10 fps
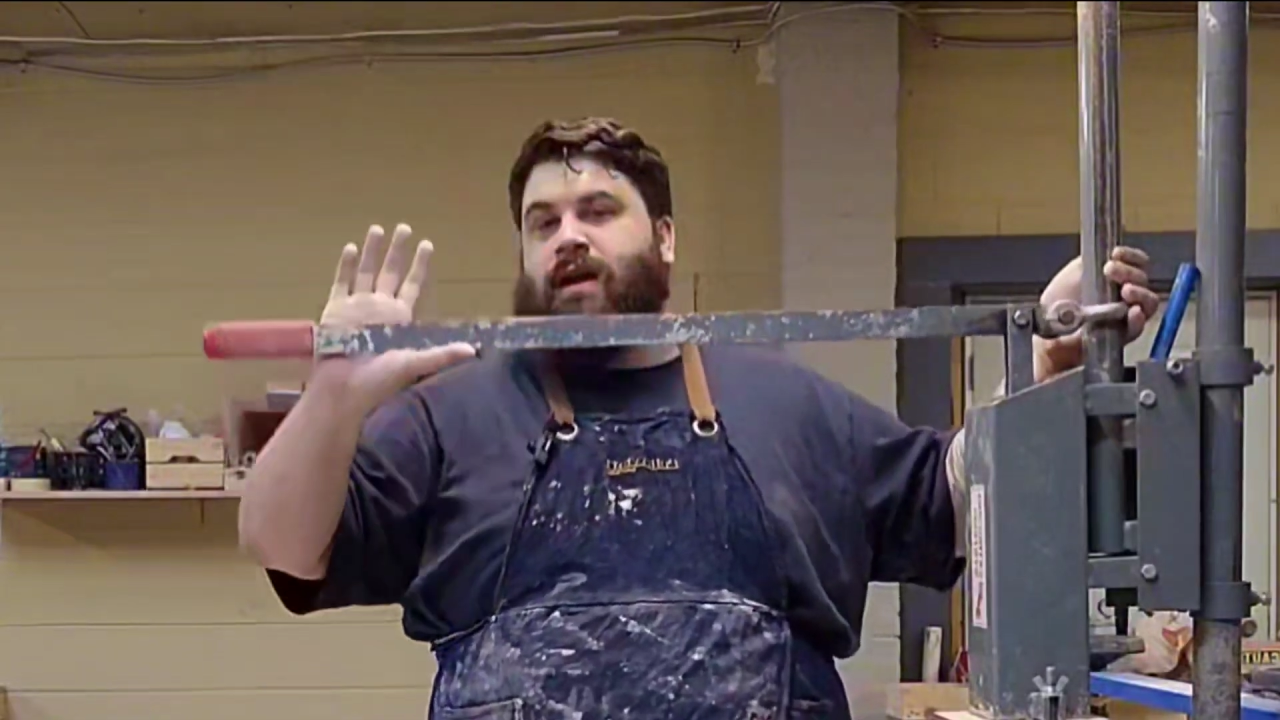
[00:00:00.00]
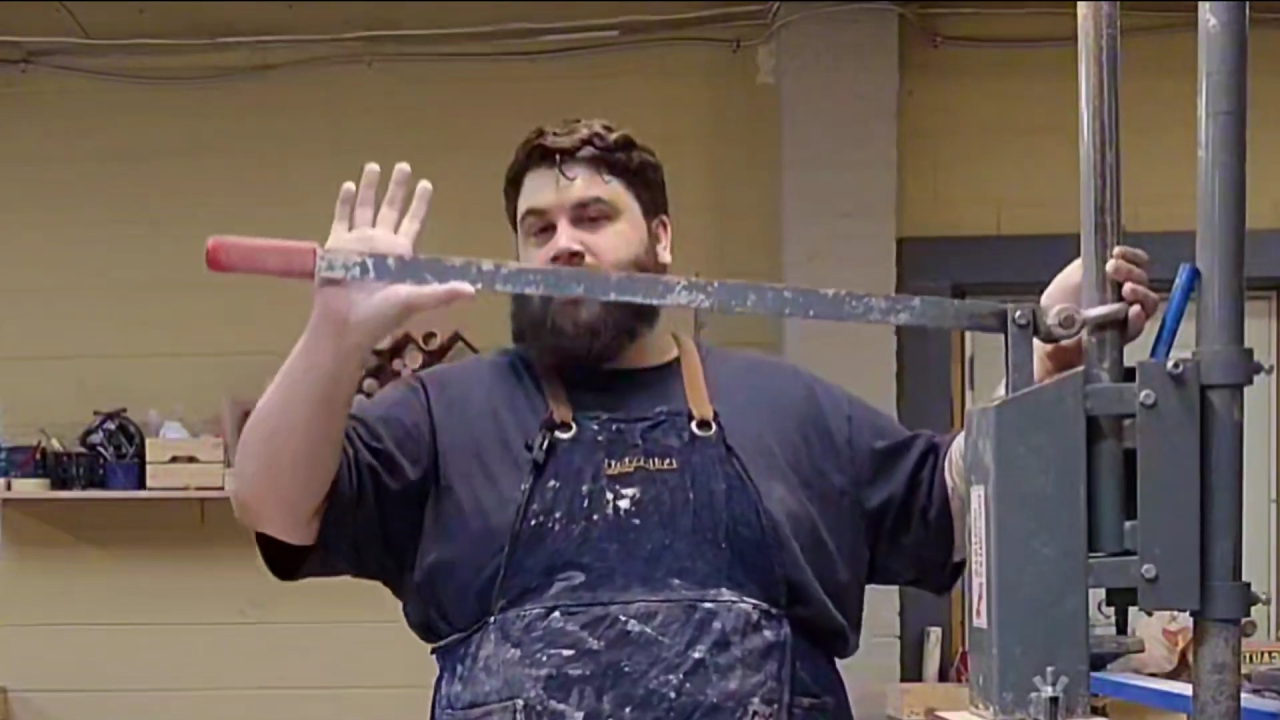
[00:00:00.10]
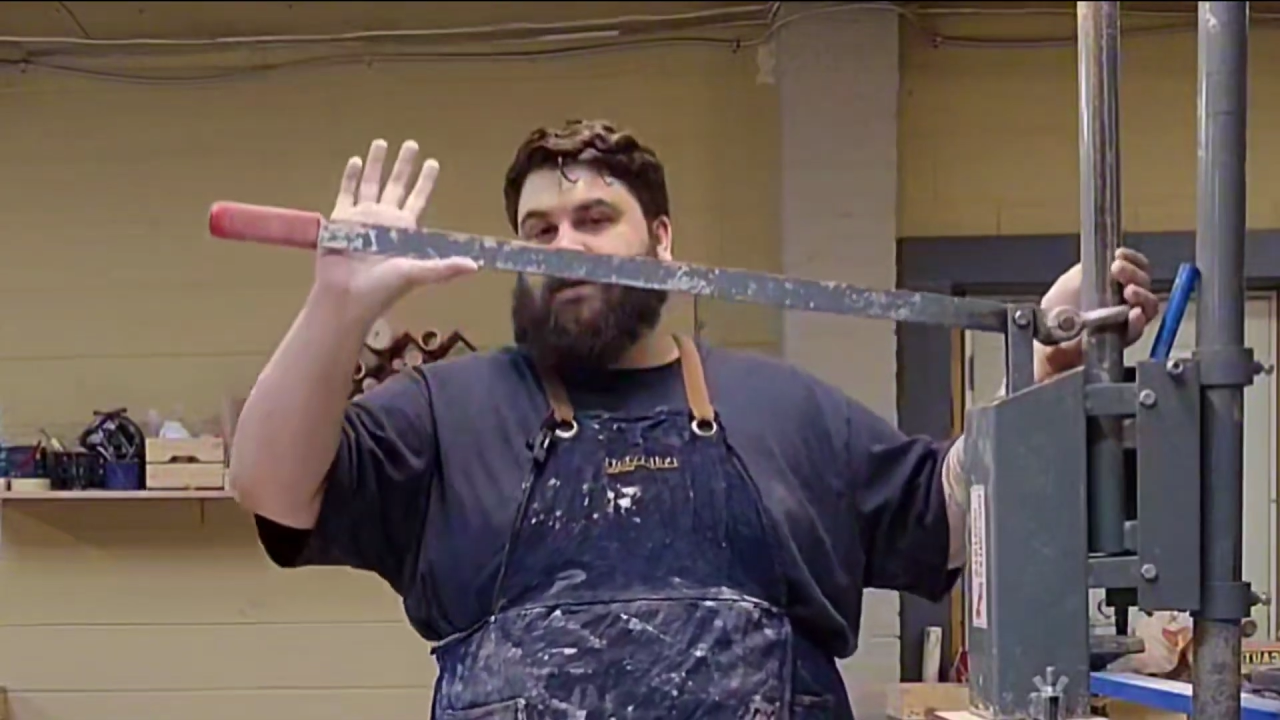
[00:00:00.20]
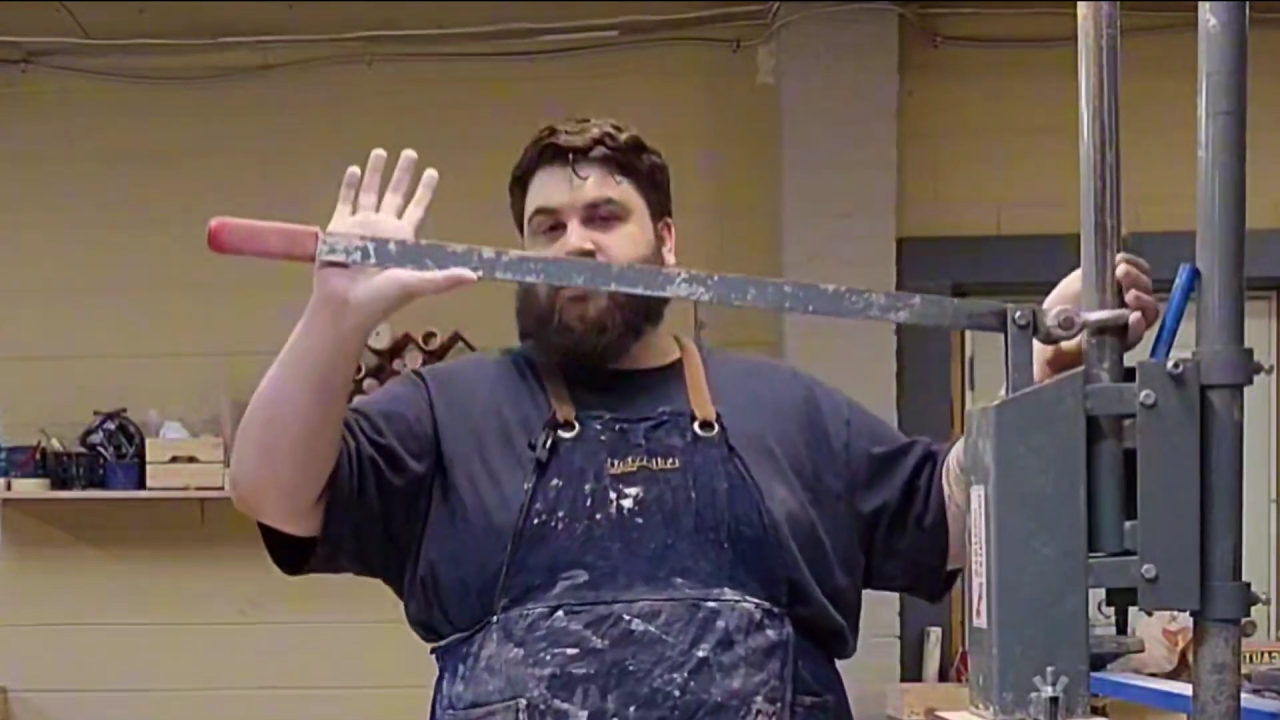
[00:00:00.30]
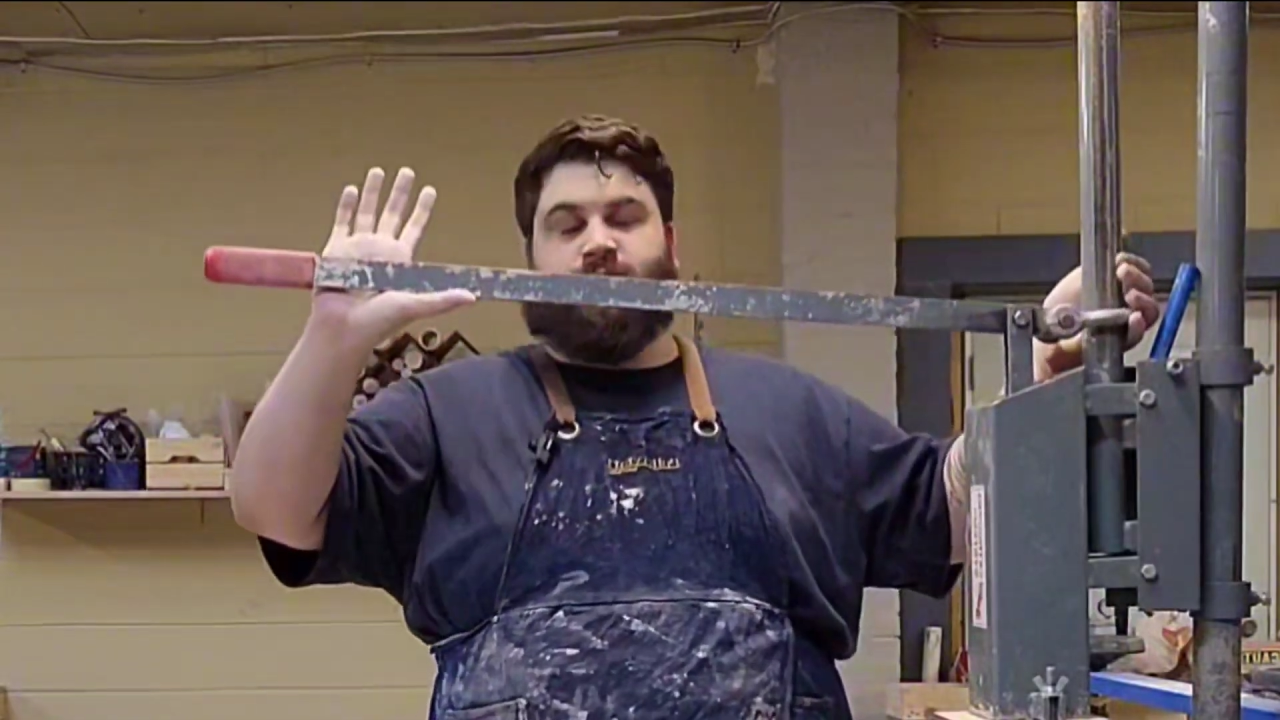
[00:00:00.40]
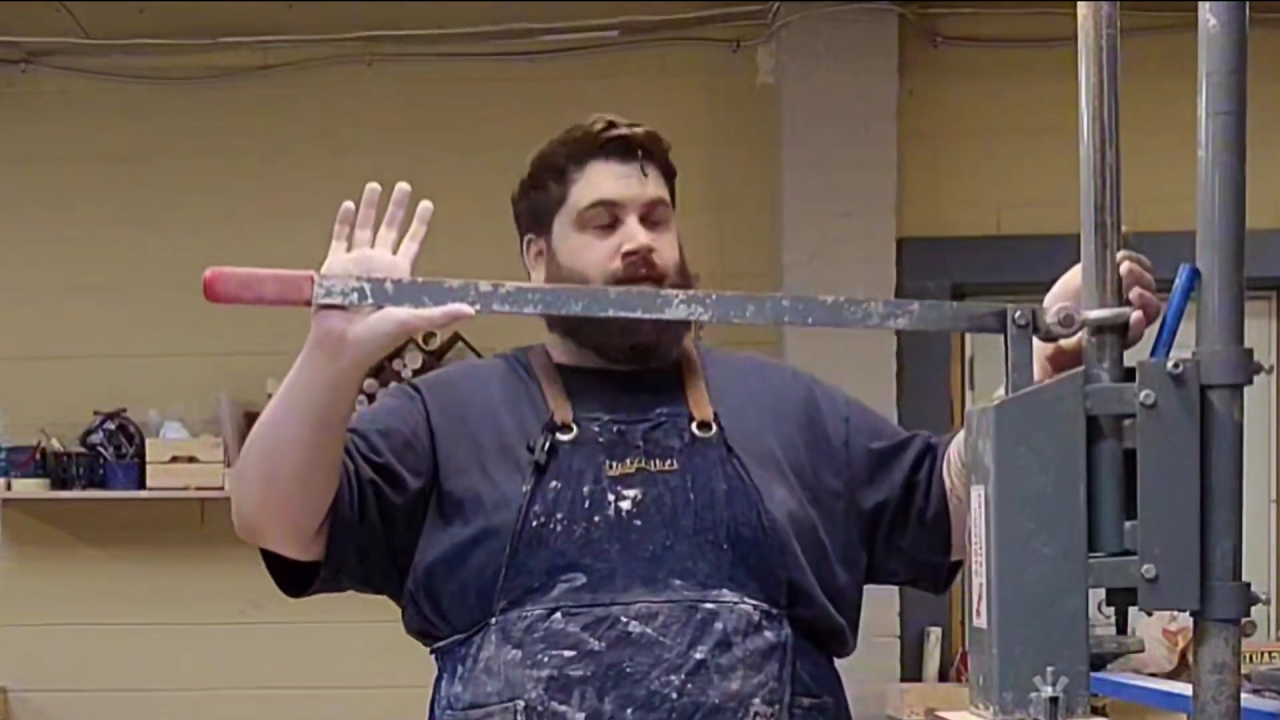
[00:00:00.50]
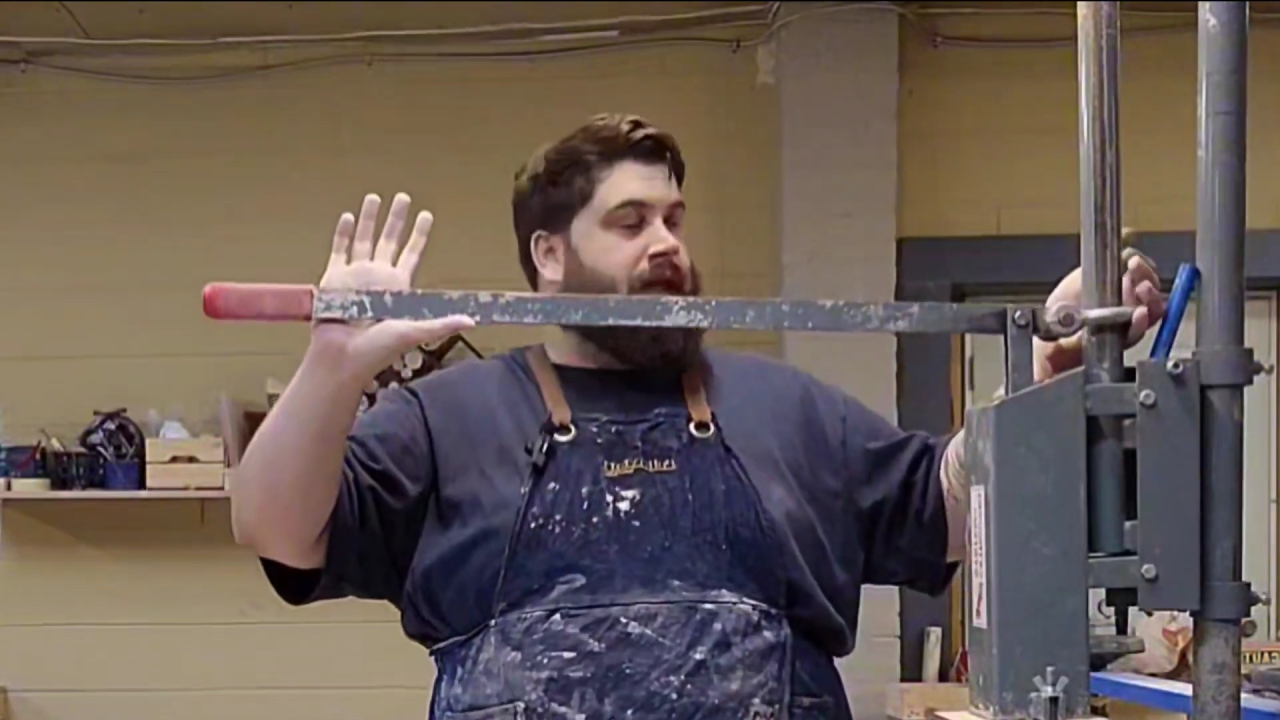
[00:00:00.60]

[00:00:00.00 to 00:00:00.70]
and nothing's really